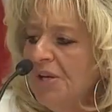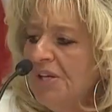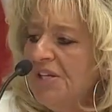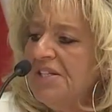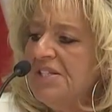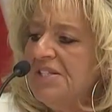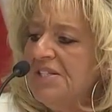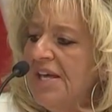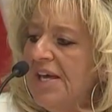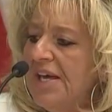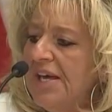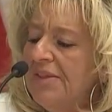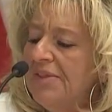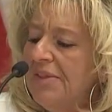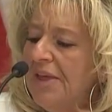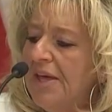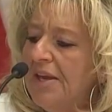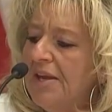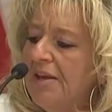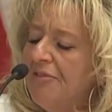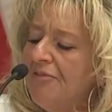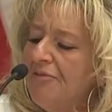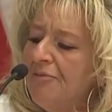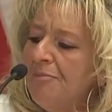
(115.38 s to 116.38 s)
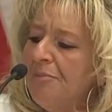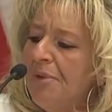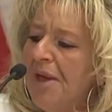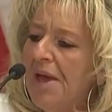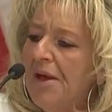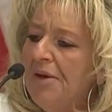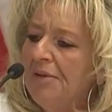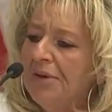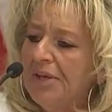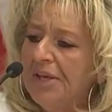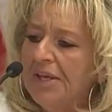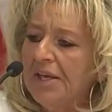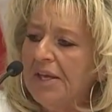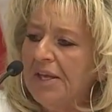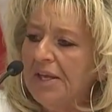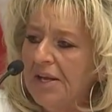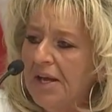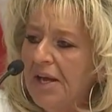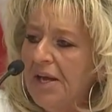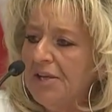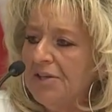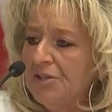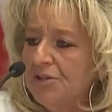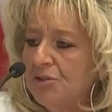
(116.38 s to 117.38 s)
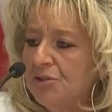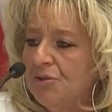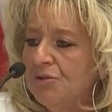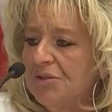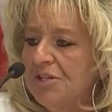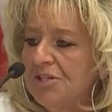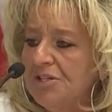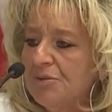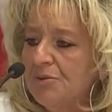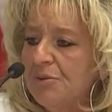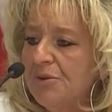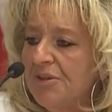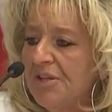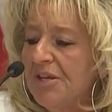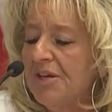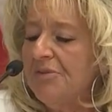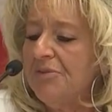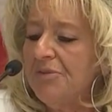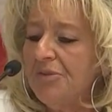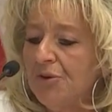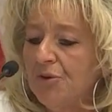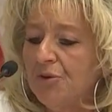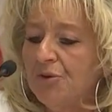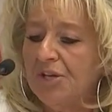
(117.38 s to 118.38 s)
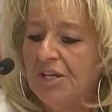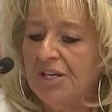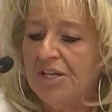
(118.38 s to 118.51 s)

Township Council authorized a seven-year audit of the